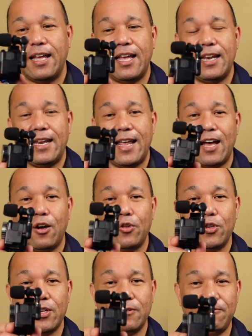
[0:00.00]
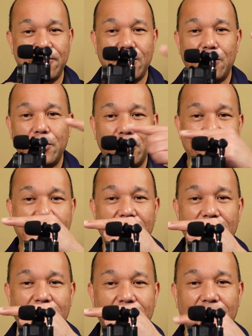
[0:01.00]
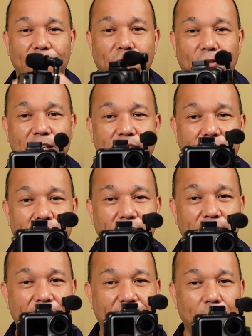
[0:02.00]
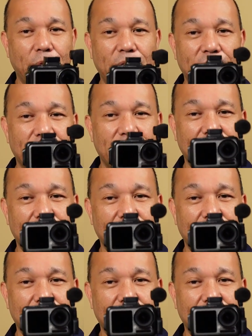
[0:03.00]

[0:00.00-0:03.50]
and now you can film your talent on the front of the camera